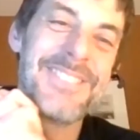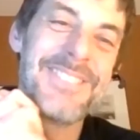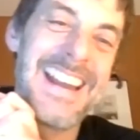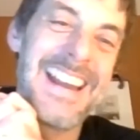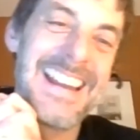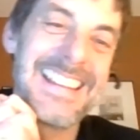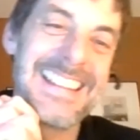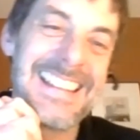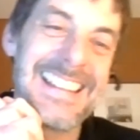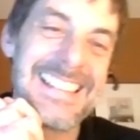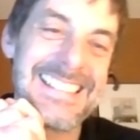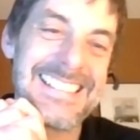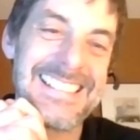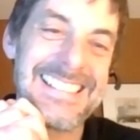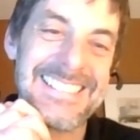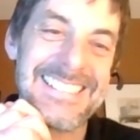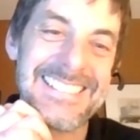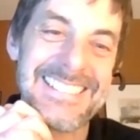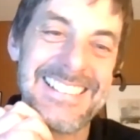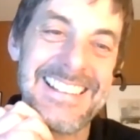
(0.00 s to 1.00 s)
bet. That
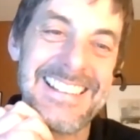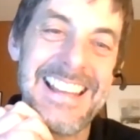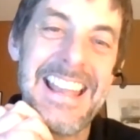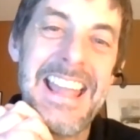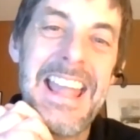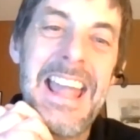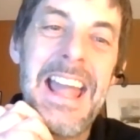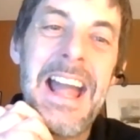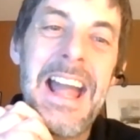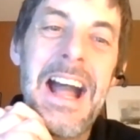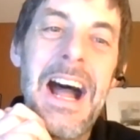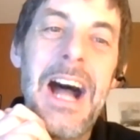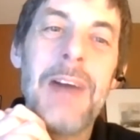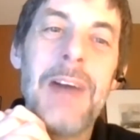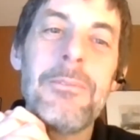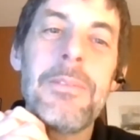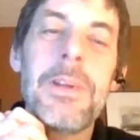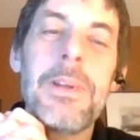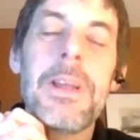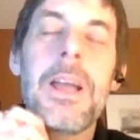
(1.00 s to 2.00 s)
sounds good.
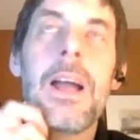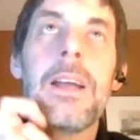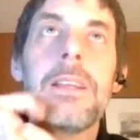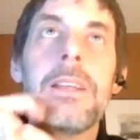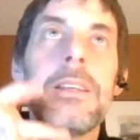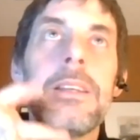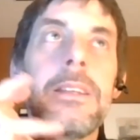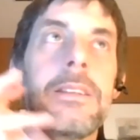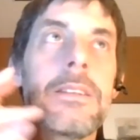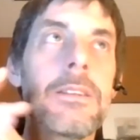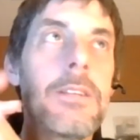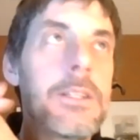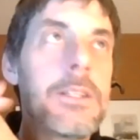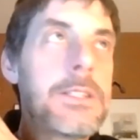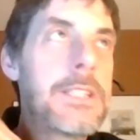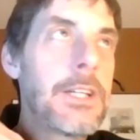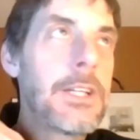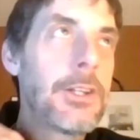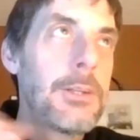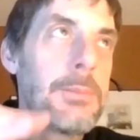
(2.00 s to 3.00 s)

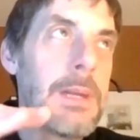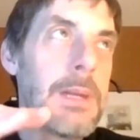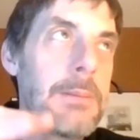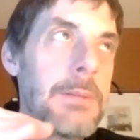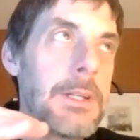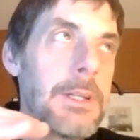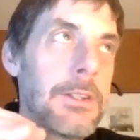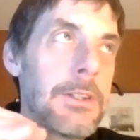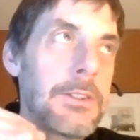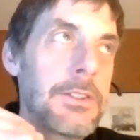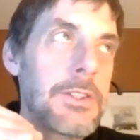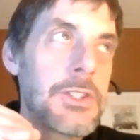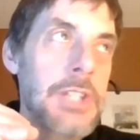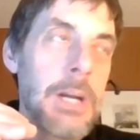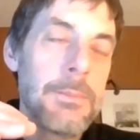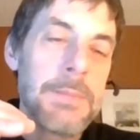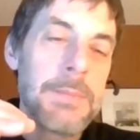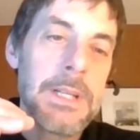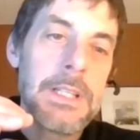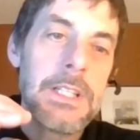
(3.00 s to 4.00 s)
Dylan, maybe you can
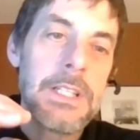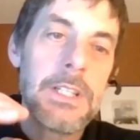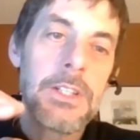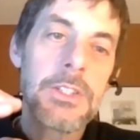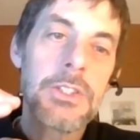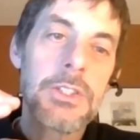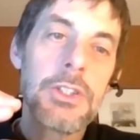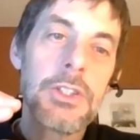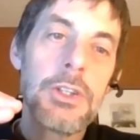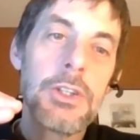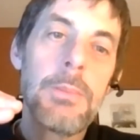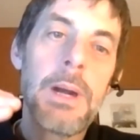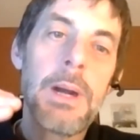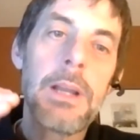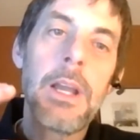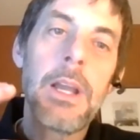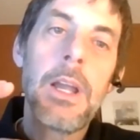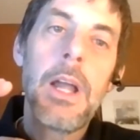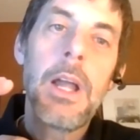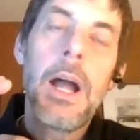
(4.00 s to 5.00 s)
jump in here too,
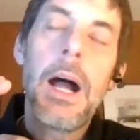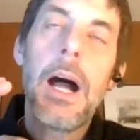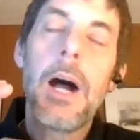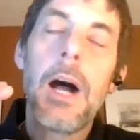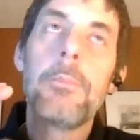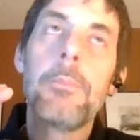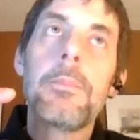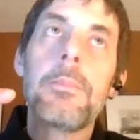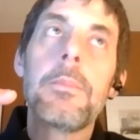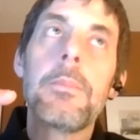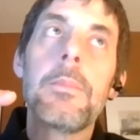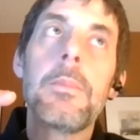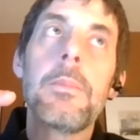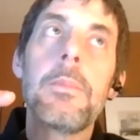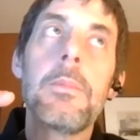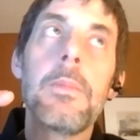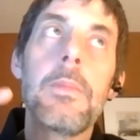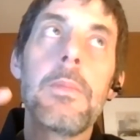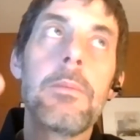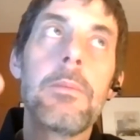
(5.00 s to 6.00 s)
but
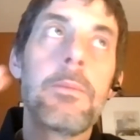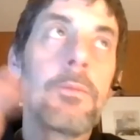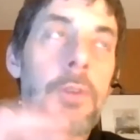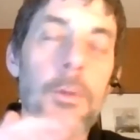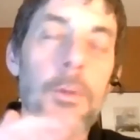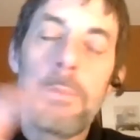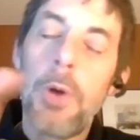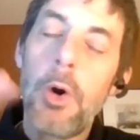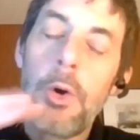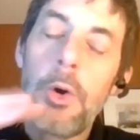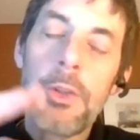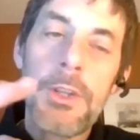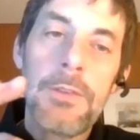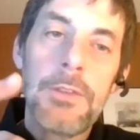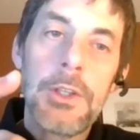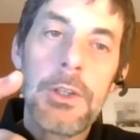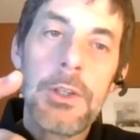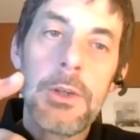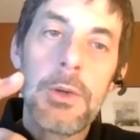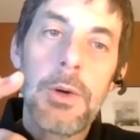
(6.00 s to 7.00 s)
for both of
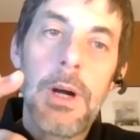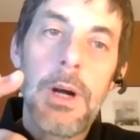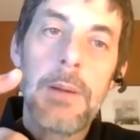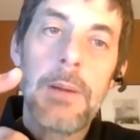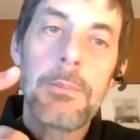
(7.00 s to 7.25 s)
you,